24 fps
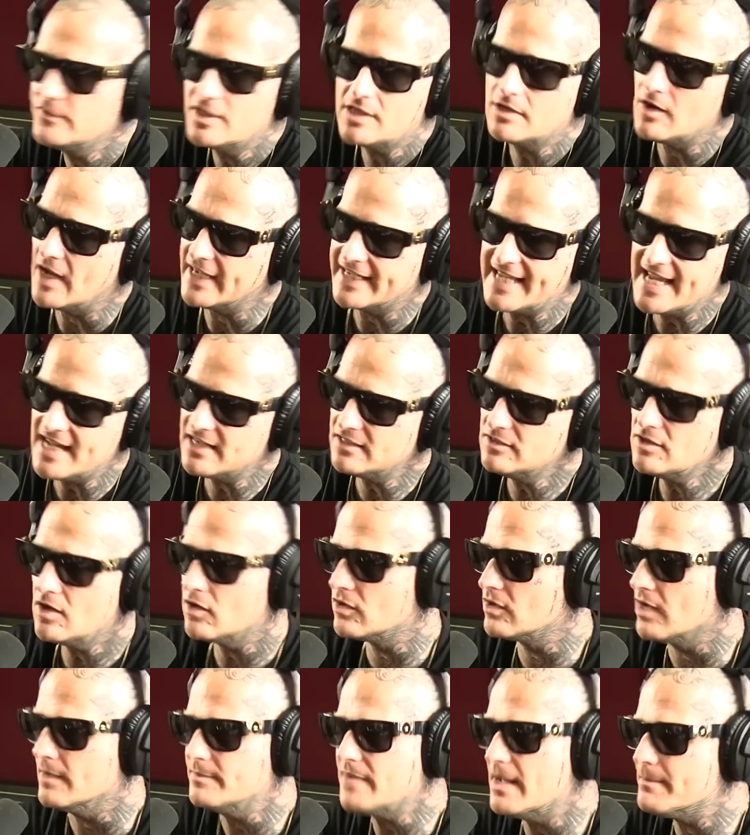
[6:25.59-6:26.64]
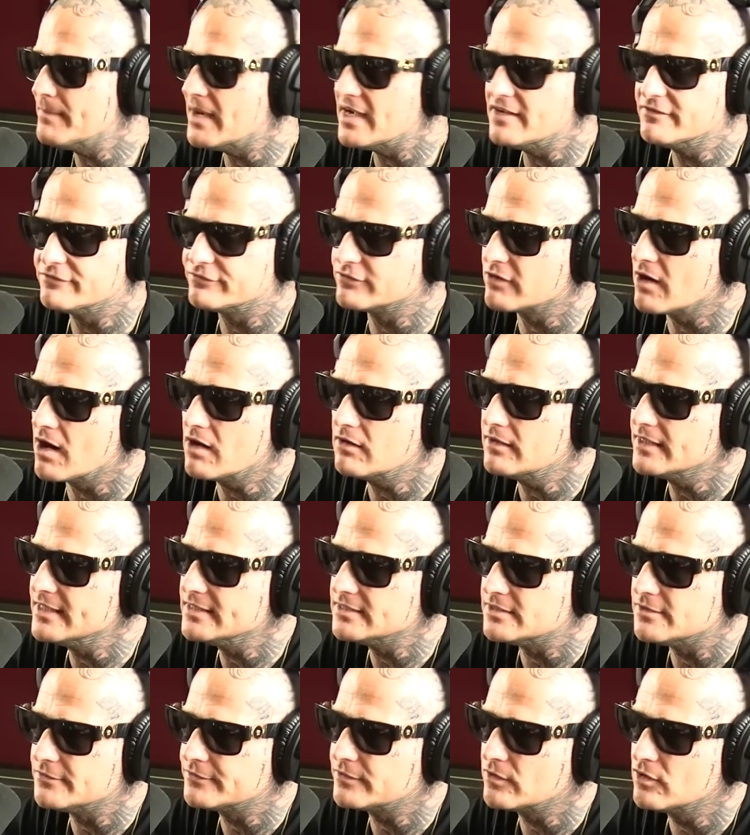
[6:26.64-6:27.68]
No, I'm not buying
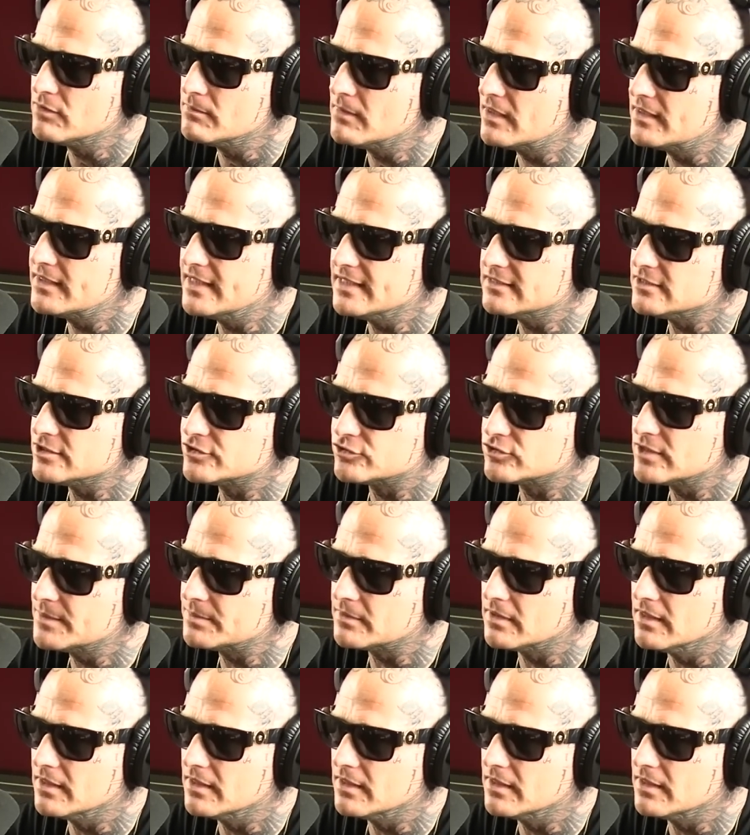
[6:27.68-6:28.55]
Ferraris and throwing money at the strip club.